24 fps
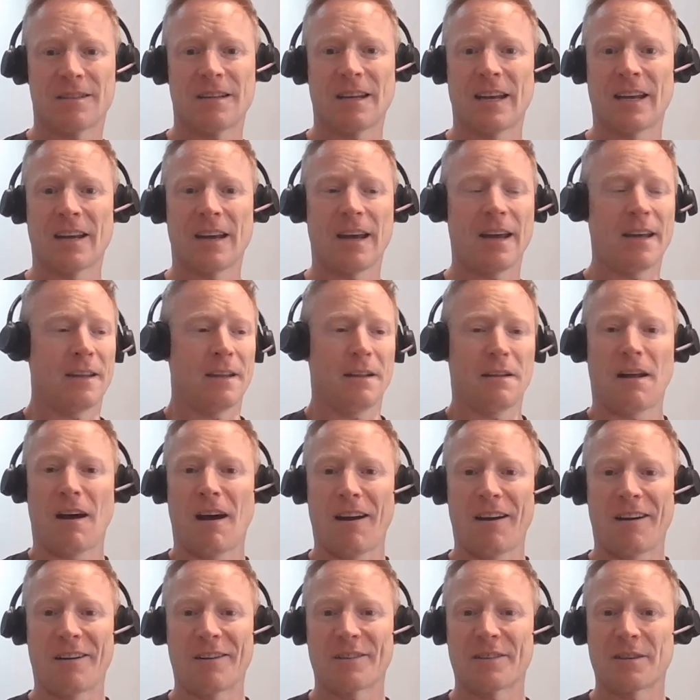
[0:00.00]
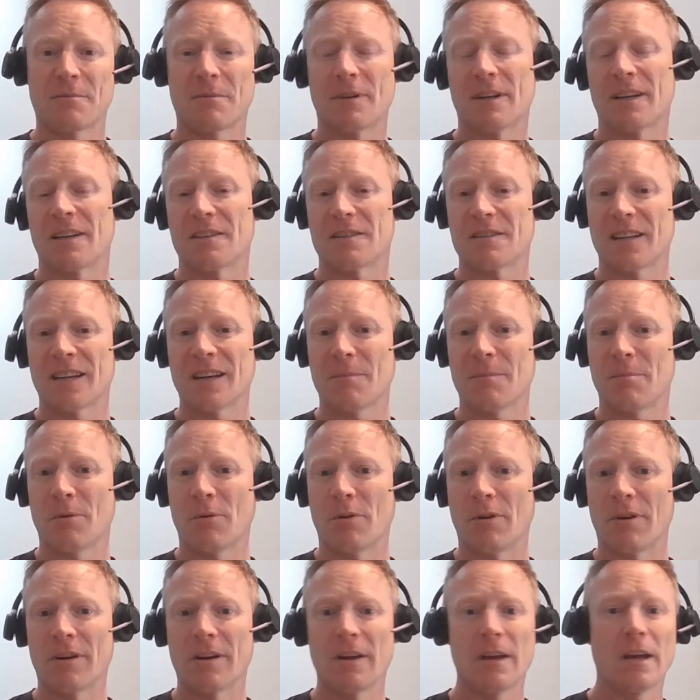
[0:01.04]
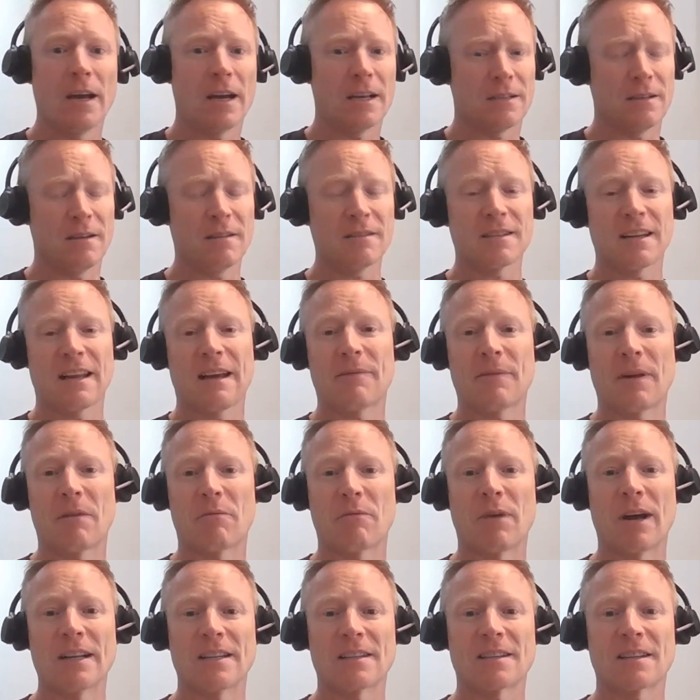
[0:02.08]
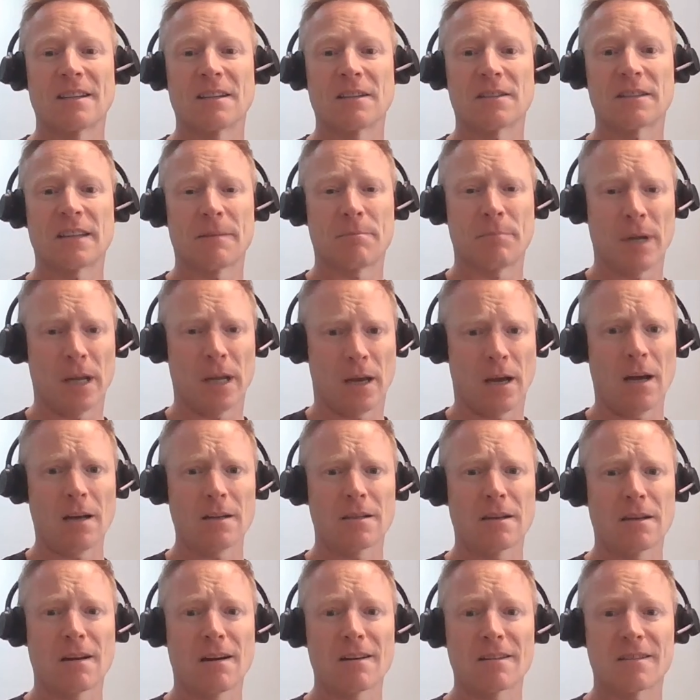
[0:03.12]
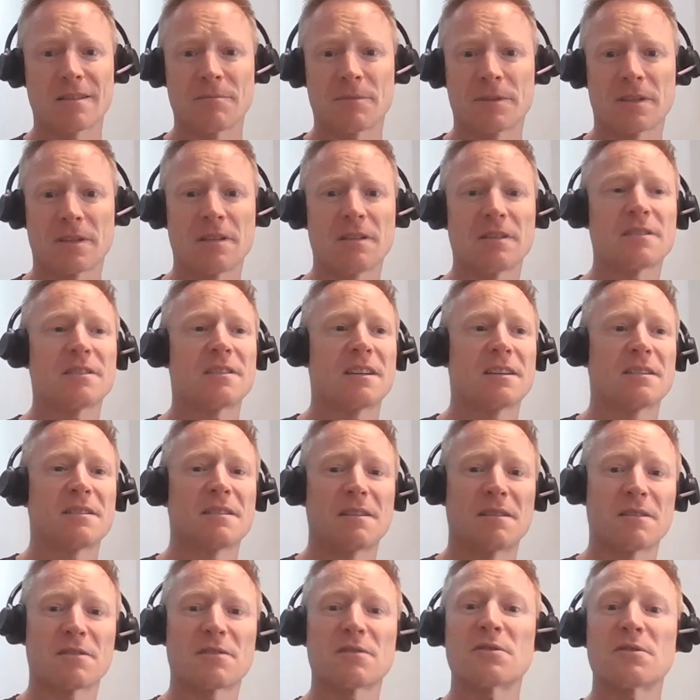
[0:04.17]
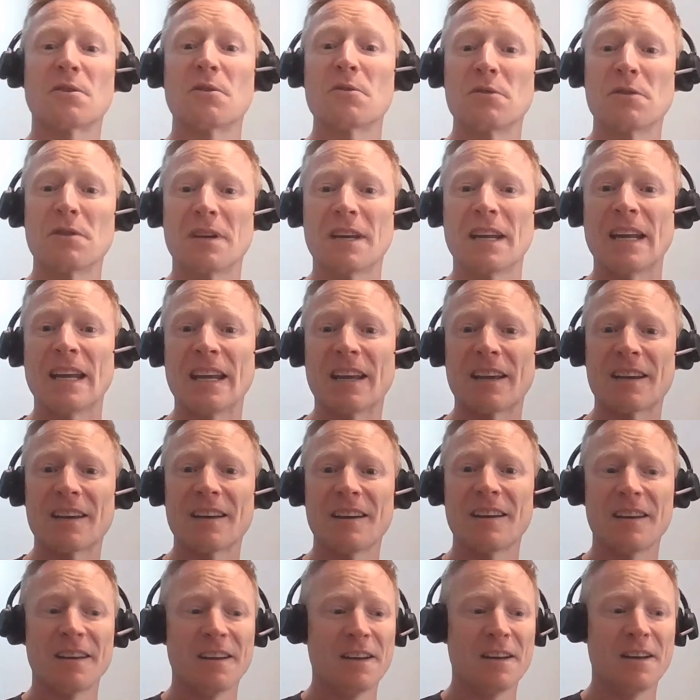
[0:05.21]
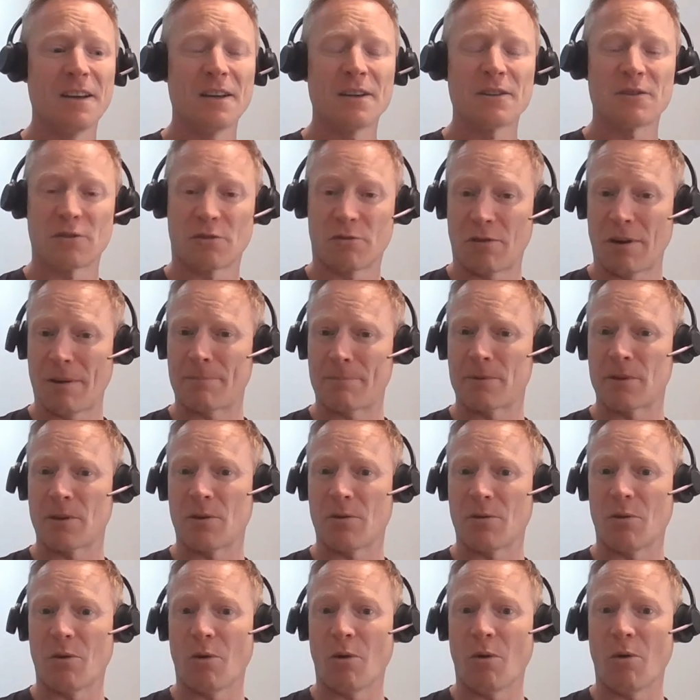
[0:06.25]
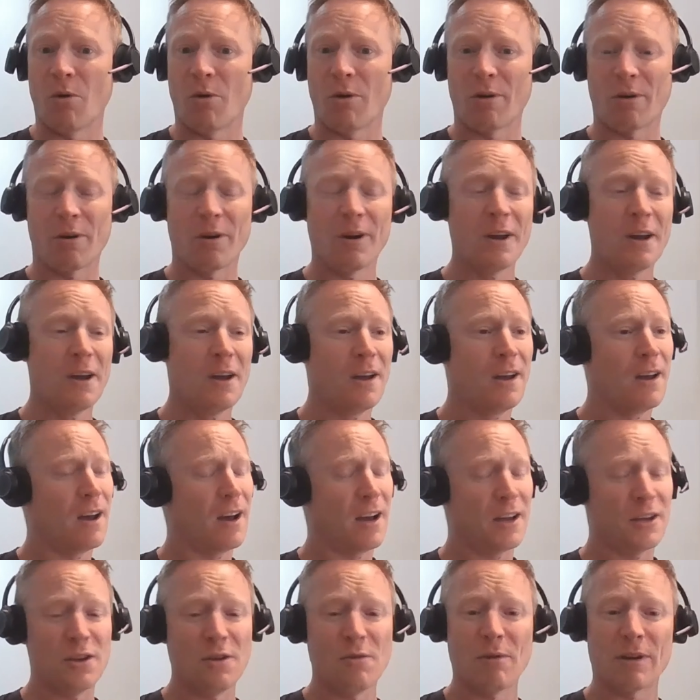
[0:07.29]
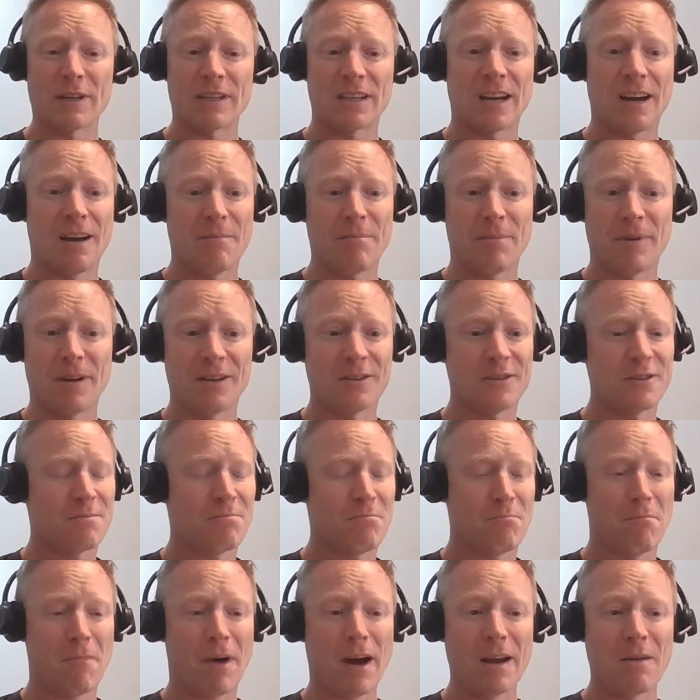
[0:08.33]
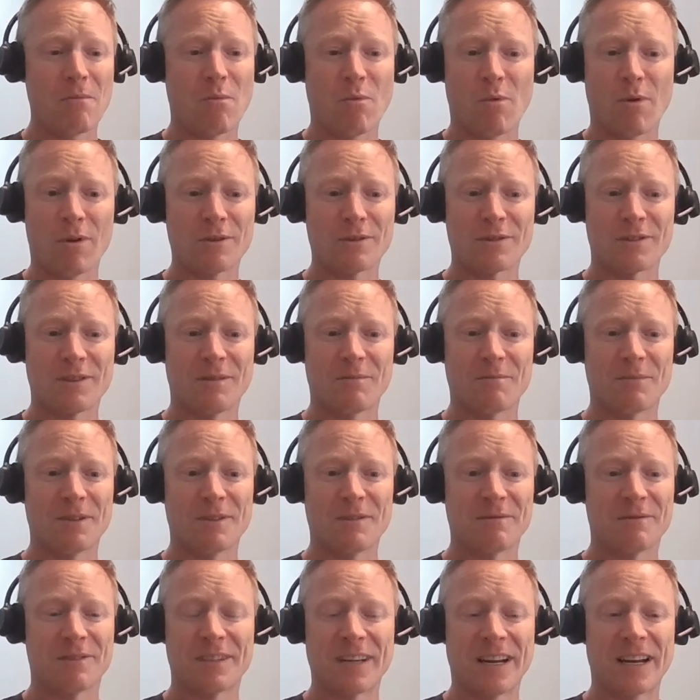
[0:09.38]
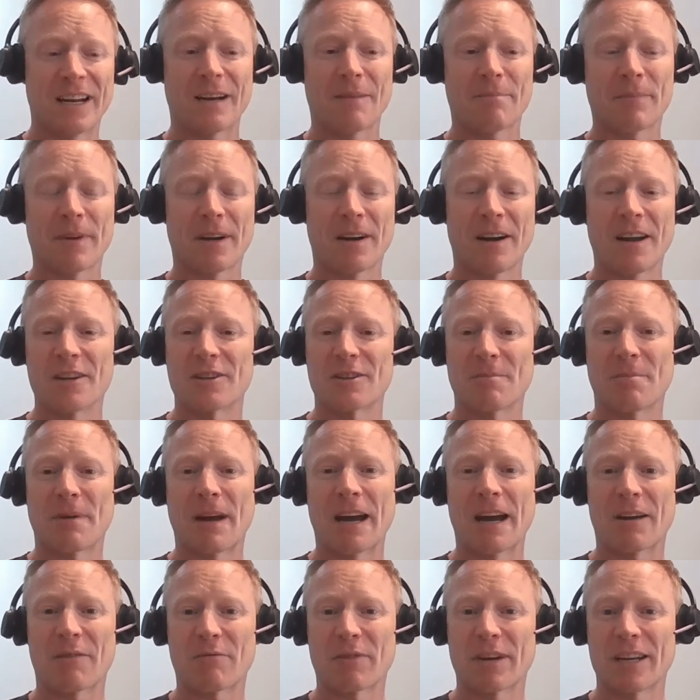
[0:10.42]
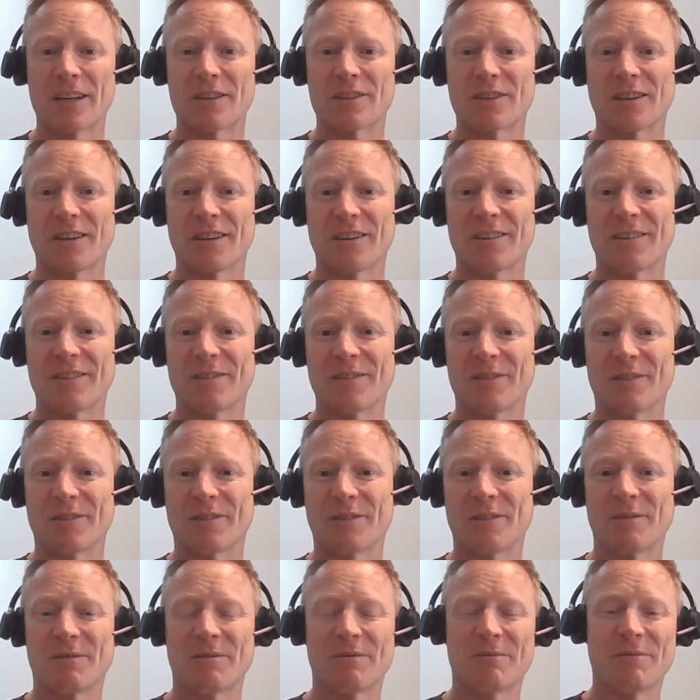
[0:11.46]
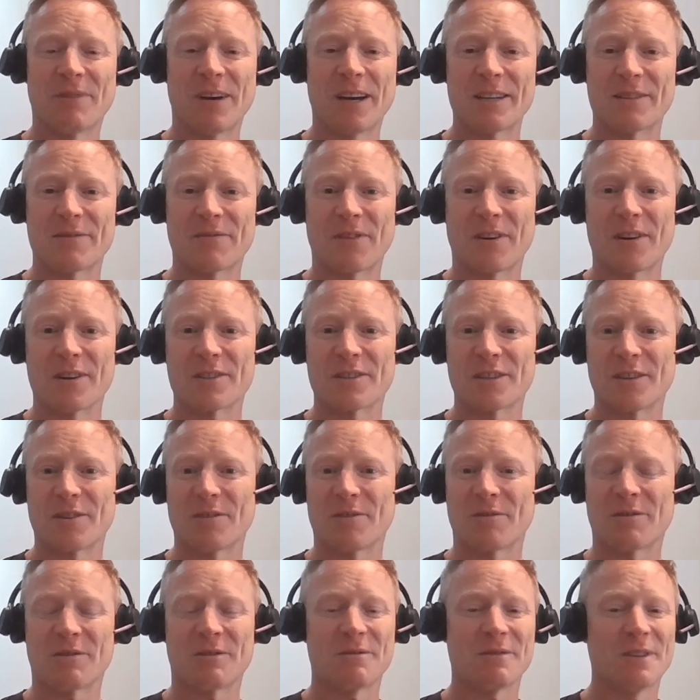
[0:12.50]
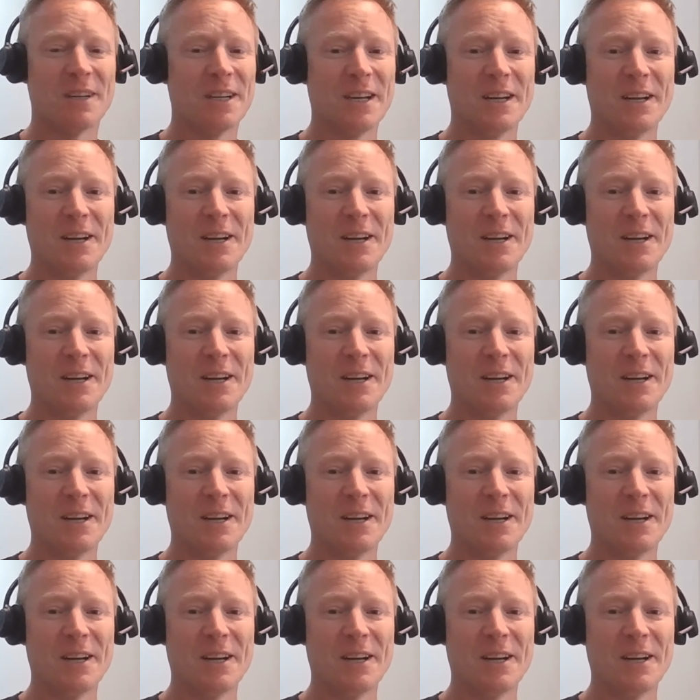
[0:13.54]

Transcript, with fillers: saying, hey, they'll hire someone in Singapore as long as they have that right skill set because there are some skill sets that are so unique to crypto or a US company just might want someone setting up their Asia Pac region or vice versa or